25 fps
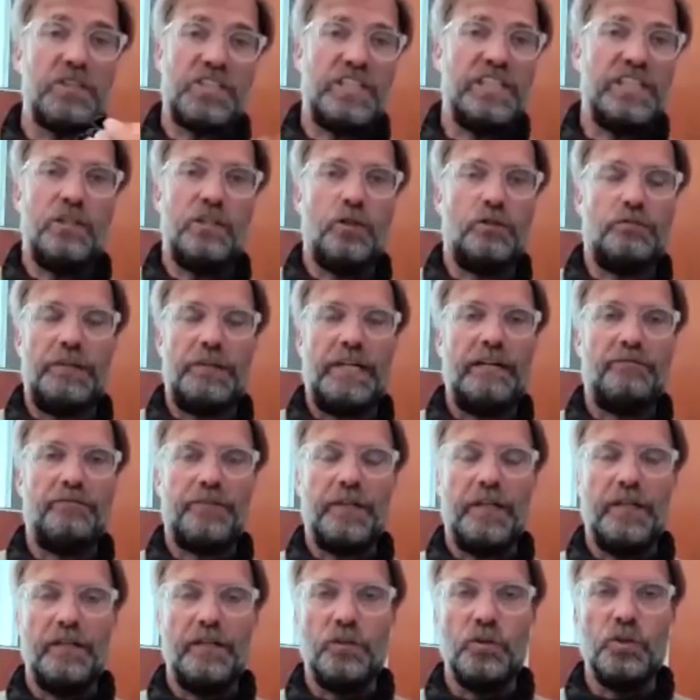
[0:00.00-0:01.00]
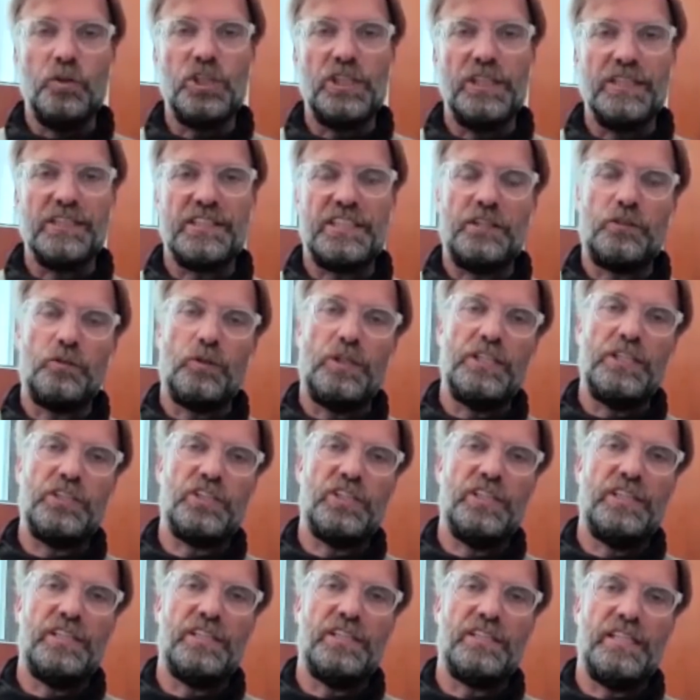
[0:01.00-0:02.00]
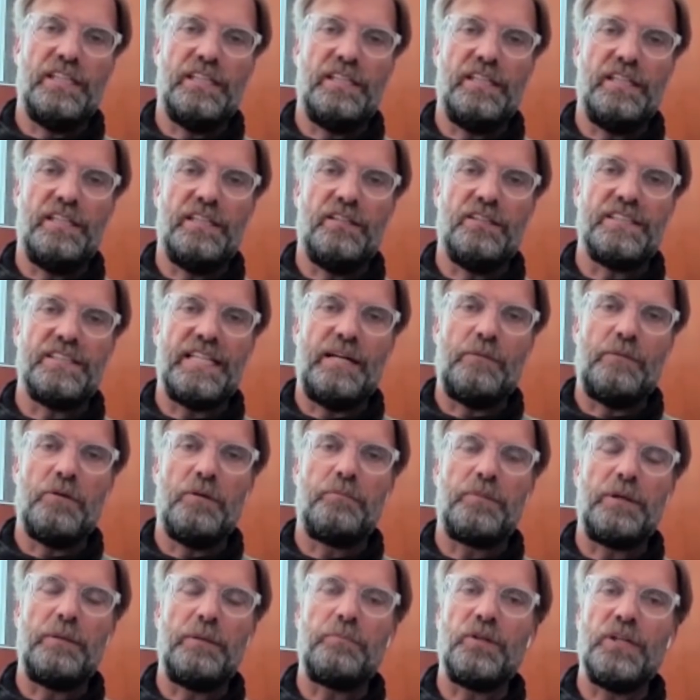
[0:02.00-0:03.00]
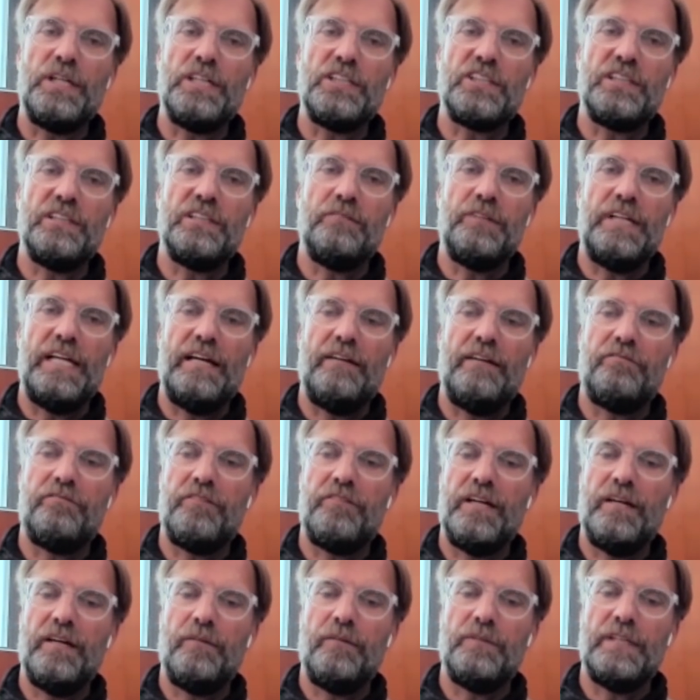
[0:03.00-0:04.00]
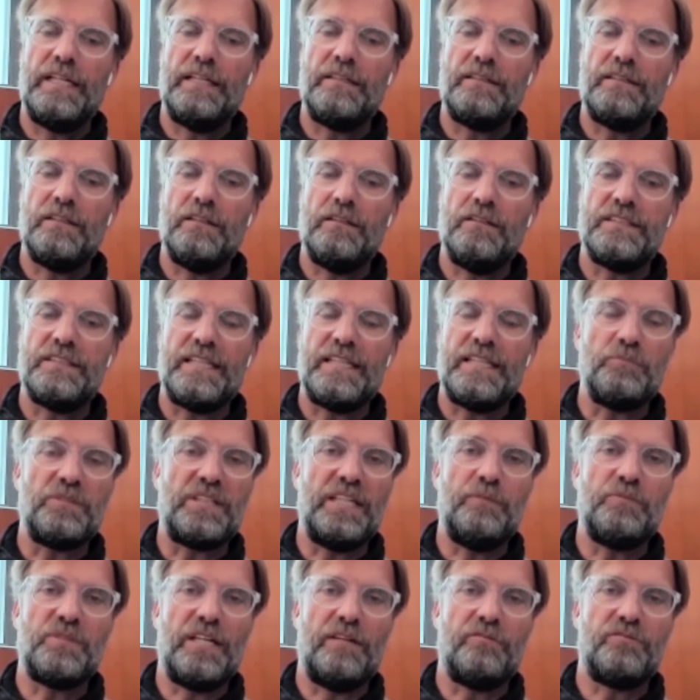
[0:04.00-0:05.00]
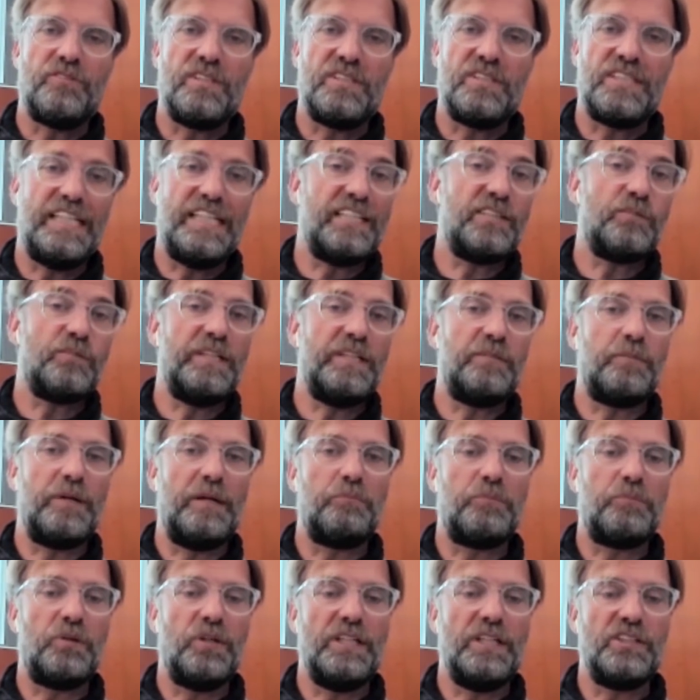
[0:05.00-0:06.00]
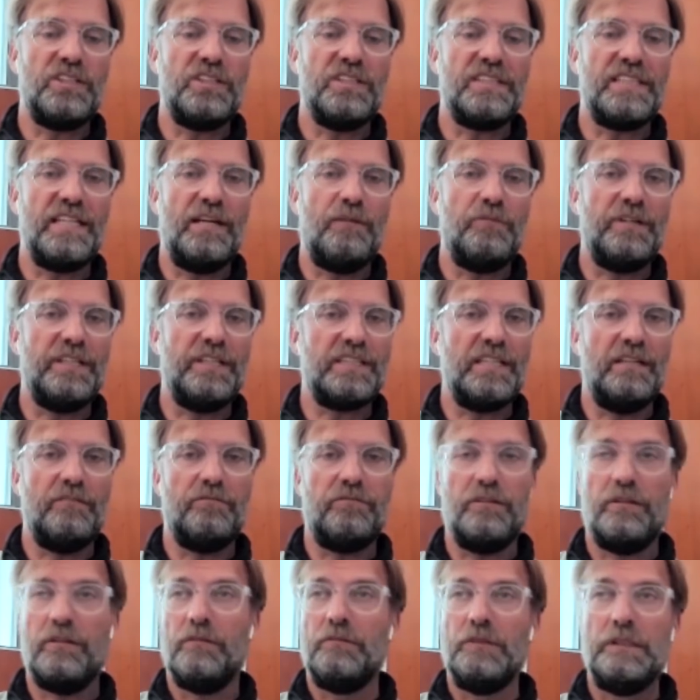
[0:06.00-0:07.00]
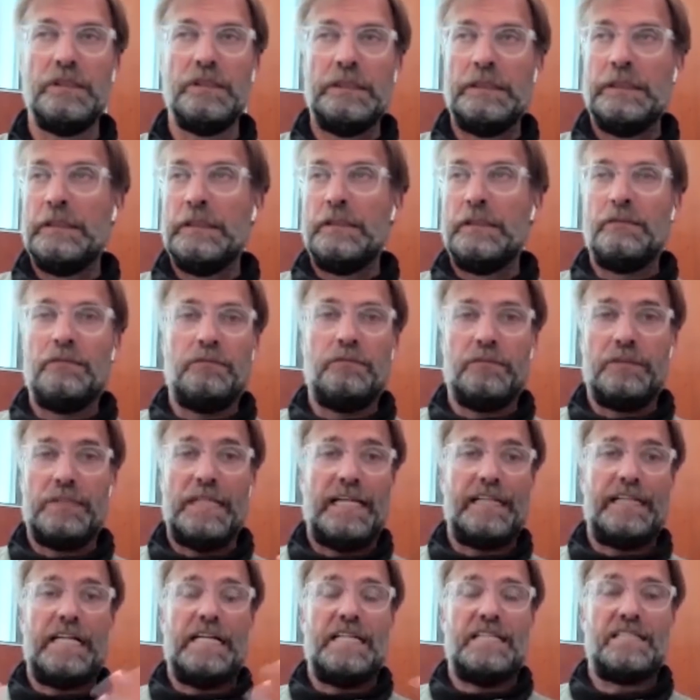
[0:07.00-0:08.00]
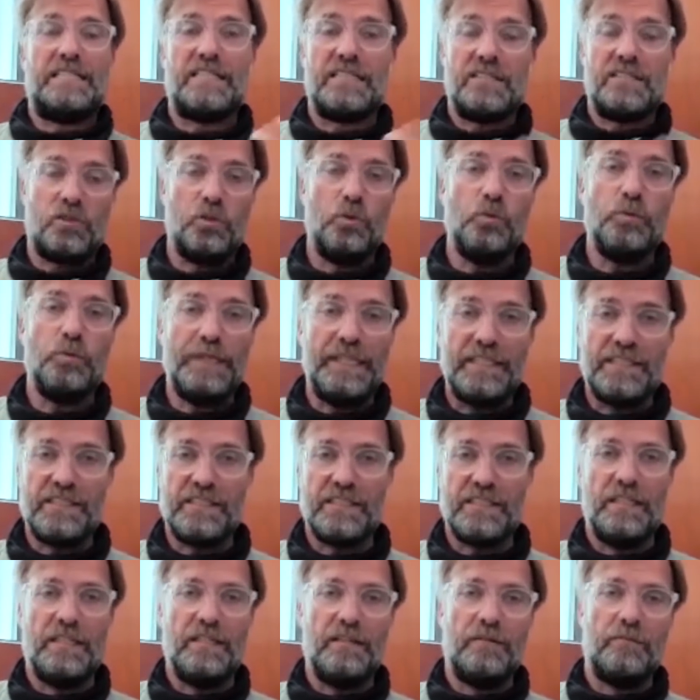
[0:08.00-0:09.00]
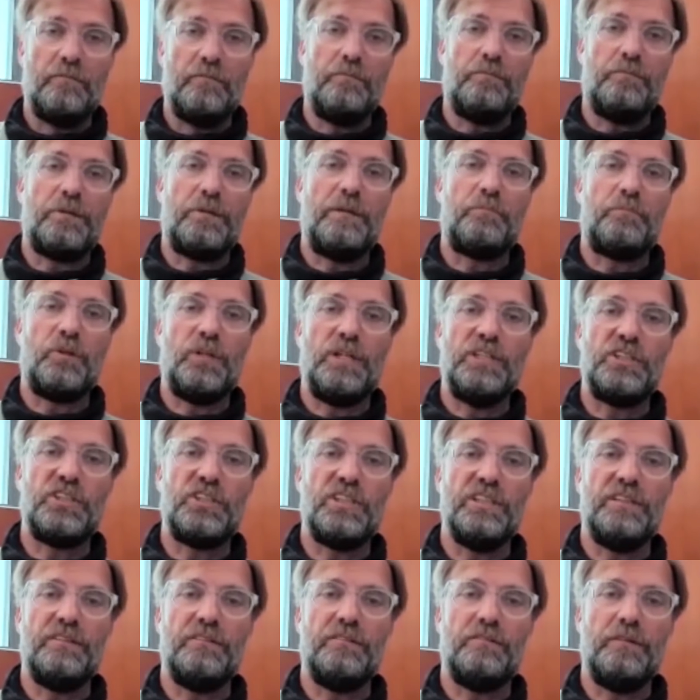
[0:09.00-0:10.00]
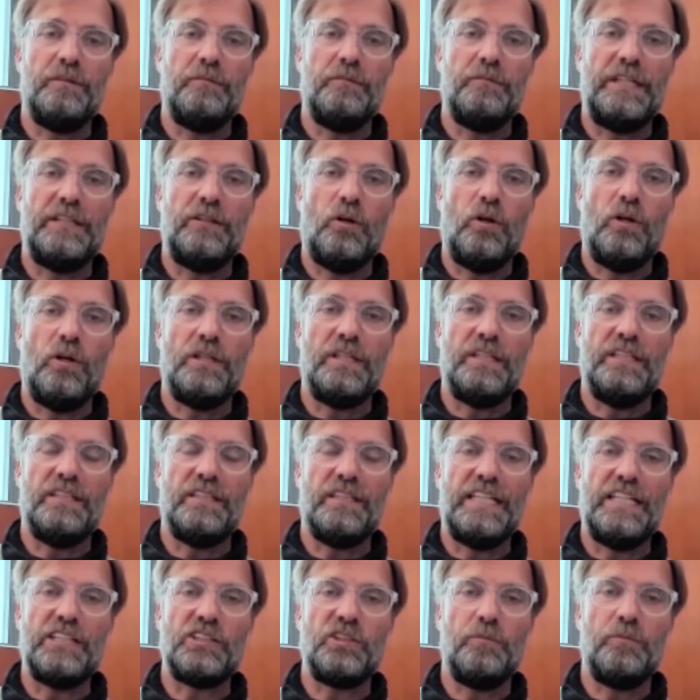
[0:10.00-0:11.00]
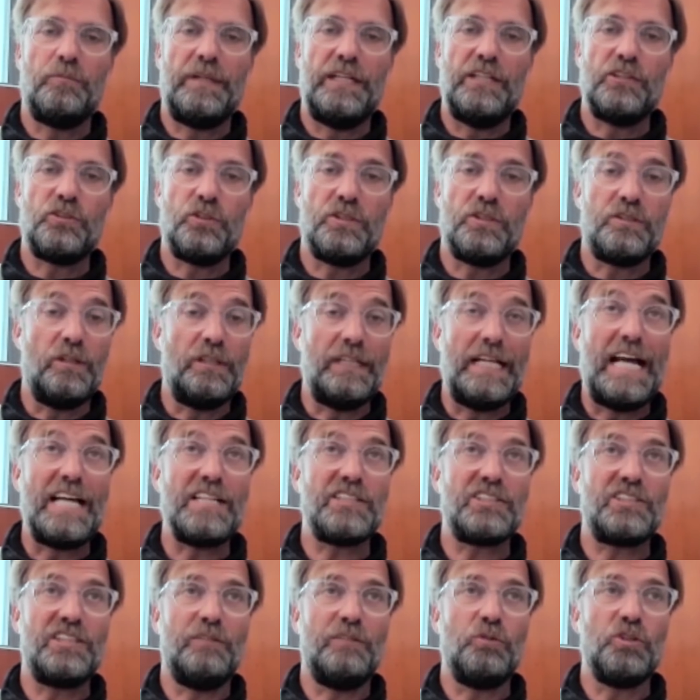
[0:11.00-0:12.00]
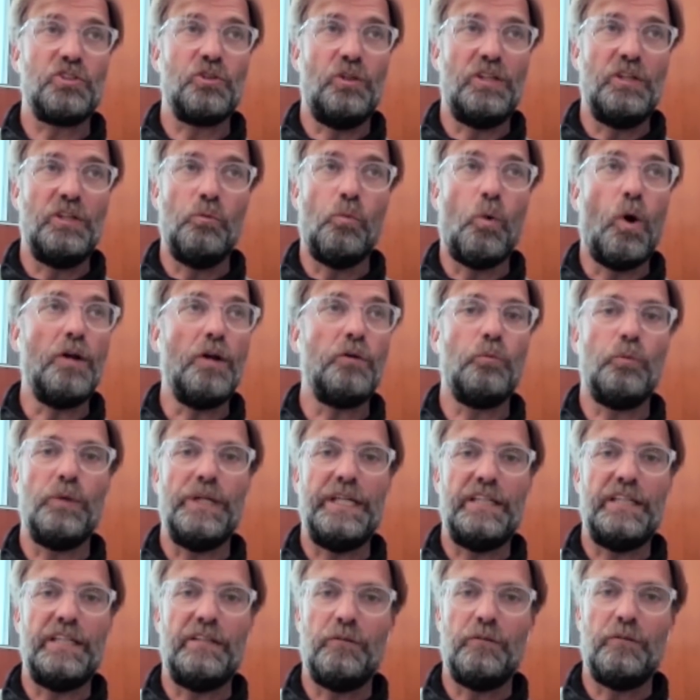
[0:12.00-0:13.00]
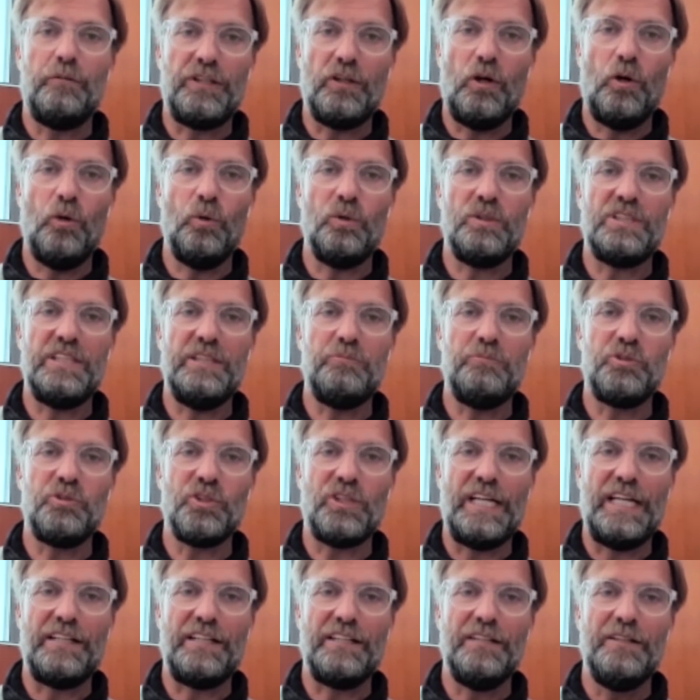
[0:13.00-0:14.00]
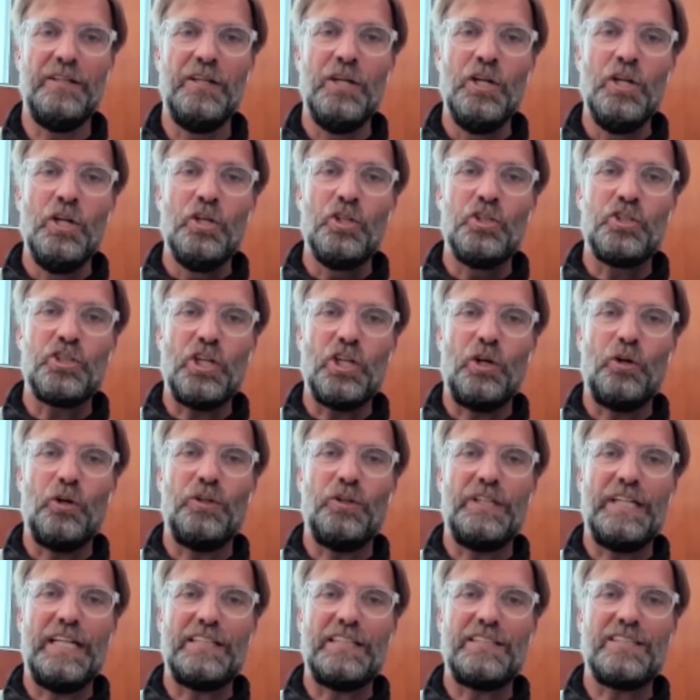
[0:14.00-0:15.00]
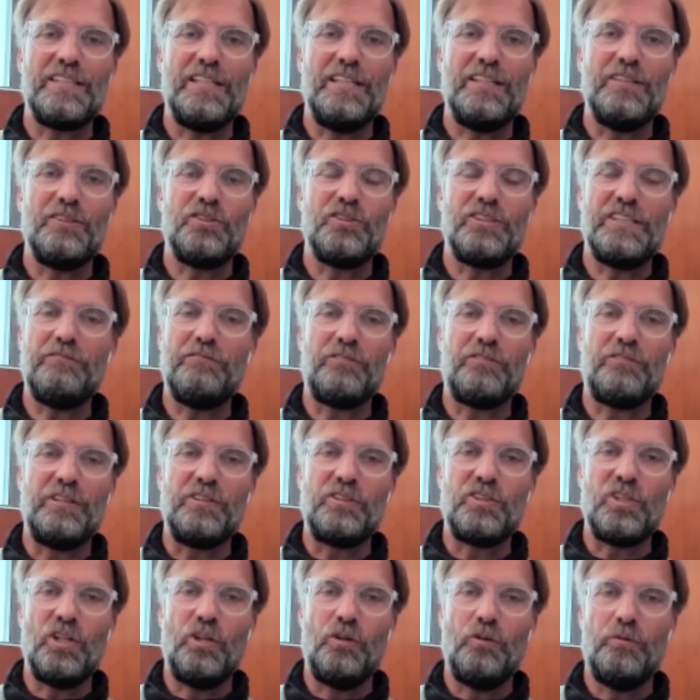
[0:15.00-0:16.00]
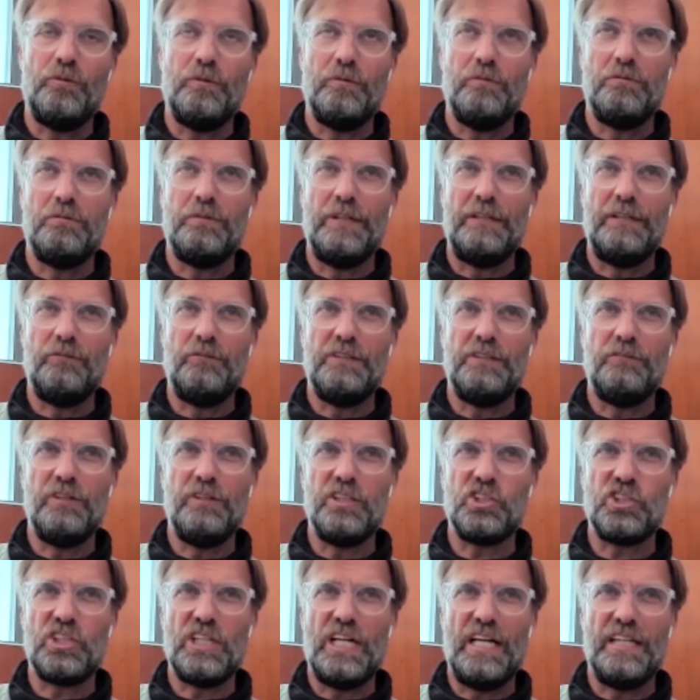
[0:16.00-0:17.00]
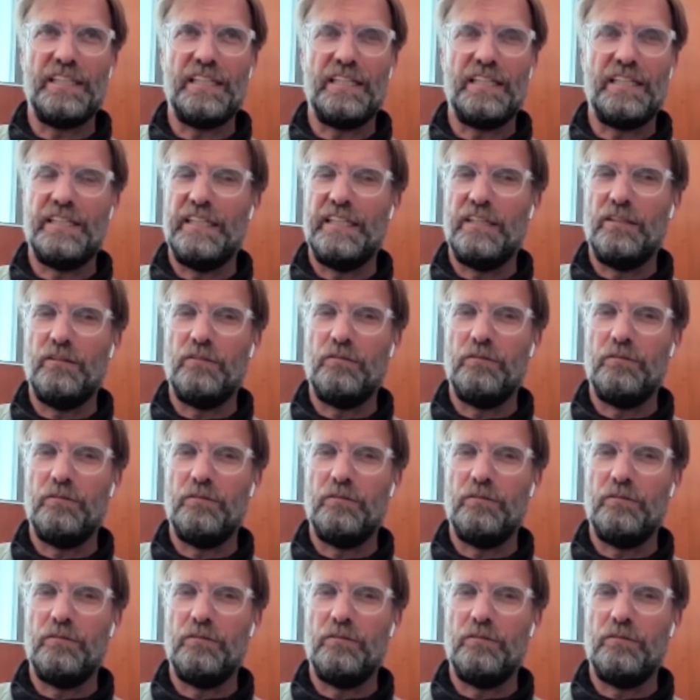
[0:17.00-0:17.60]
see. Look, we have usually the situation in a summer preparation. We have that some teams have a 6-week preparation. Some weeks have, like us, 2 weeks preparation when all the international players. So last year it was only 1 week with the whole team together. So that's it's different. So when we will start, I think